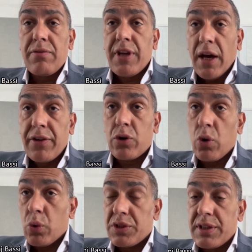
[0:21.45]
For the other
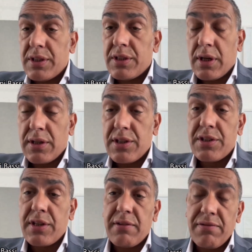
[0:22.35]
causes, such
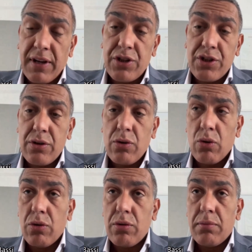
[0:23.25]
as infection
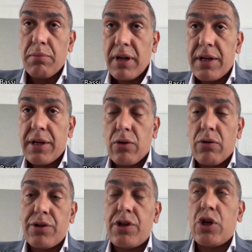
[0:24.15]
or bleeding
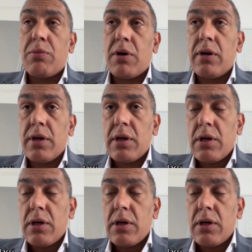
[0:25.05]
or a tumour,